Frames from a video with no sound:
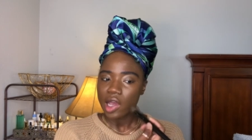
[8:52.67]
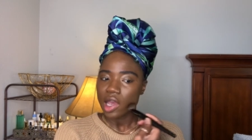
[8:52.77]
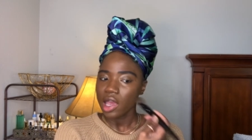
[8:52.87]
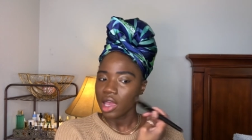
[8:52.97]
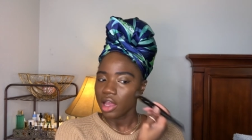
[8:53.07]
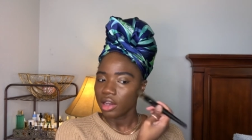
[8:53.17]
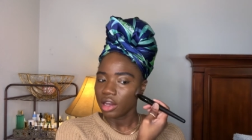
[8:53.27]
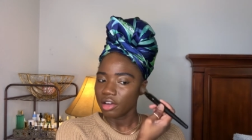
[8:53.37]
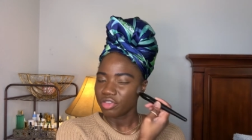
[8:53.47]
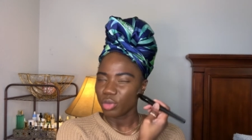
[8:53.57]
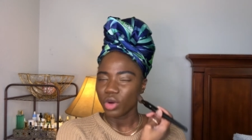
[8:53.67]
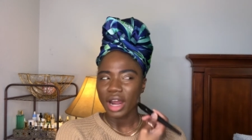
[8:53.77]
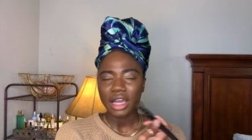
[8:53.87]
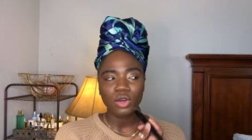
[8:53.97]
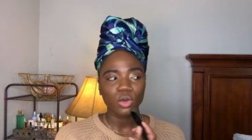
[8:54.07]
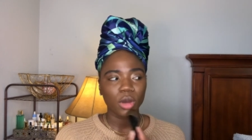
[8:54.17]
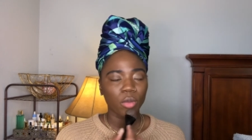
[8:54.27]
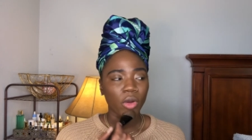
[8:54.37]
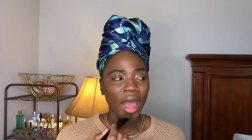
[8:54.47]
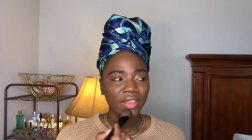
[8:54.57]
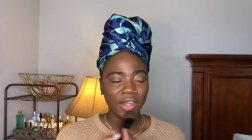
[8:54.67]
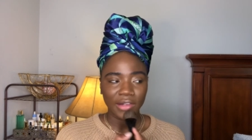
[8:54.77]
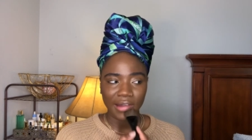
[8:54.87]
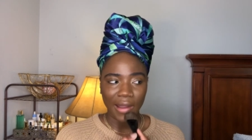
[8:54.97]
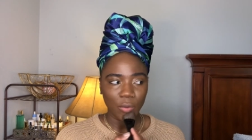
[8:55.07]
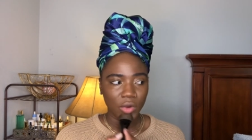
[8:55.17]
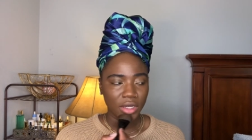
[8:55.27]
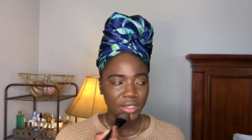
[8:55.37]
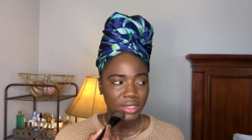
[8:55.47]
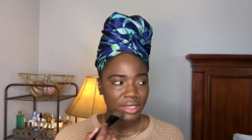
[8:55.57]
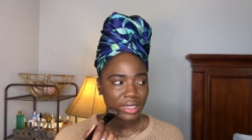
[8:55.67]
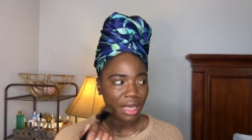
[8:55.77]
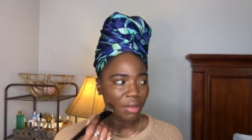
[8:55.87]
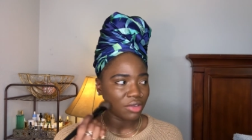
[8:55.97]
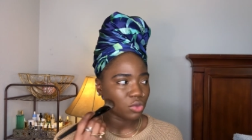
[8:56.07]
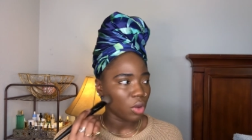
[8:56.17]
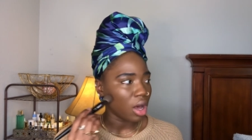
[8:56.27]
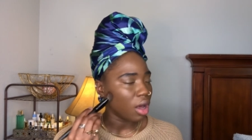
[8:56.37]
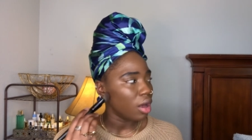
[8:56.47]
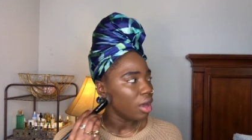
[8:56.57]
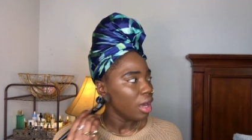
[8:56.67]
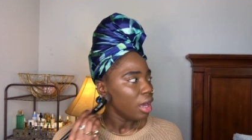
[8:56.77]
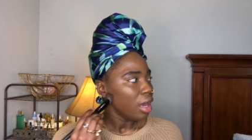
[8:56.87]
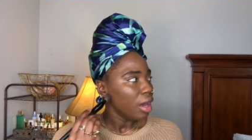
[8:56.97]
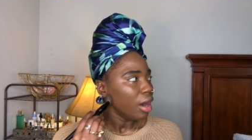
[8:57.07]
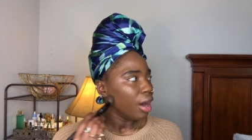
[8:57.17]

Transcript: and from what I could remember, I think that one is the same as well. The